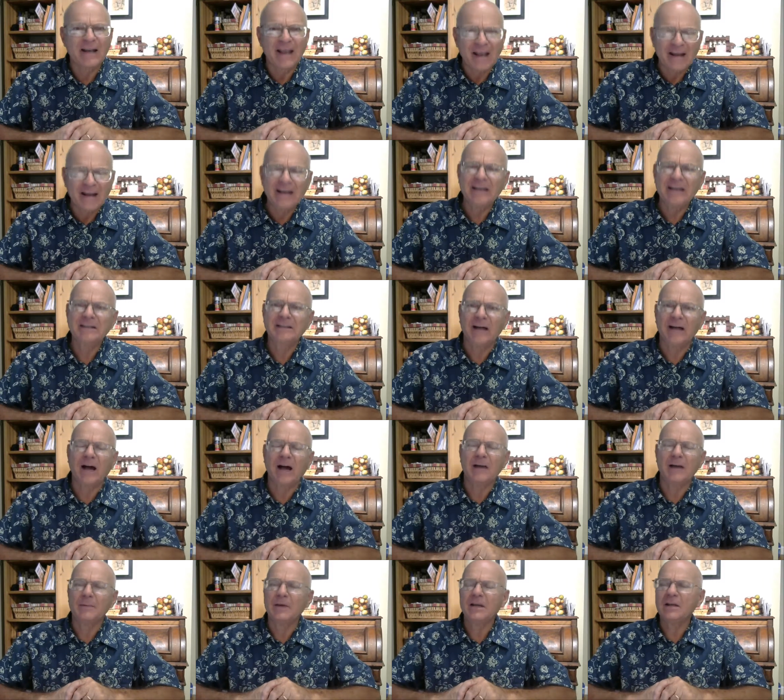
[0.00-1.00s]
any
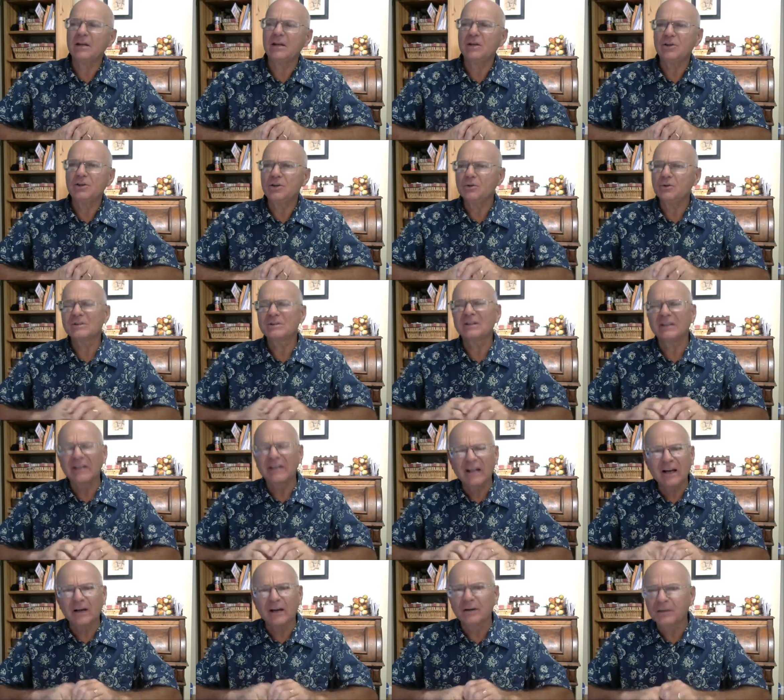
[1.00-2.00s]
time. He can use
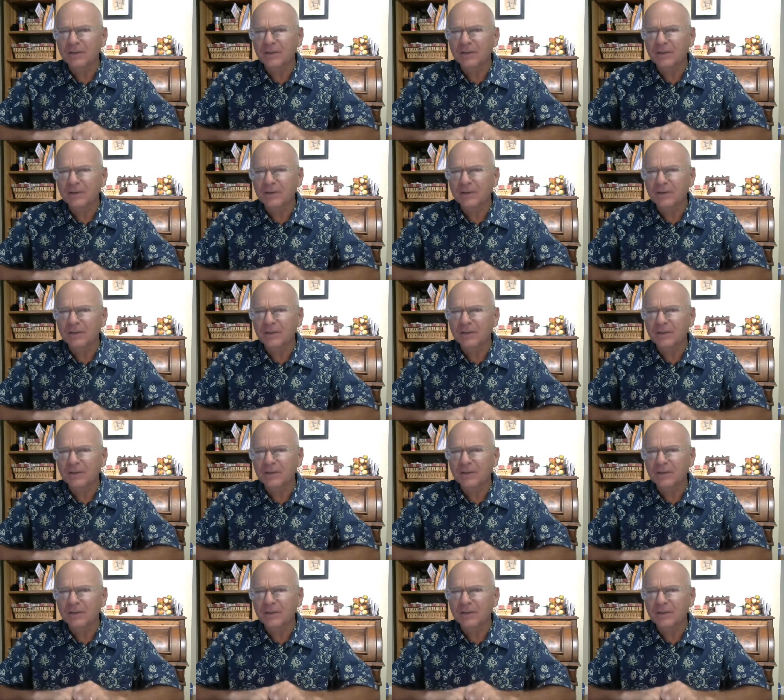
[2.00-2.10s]
little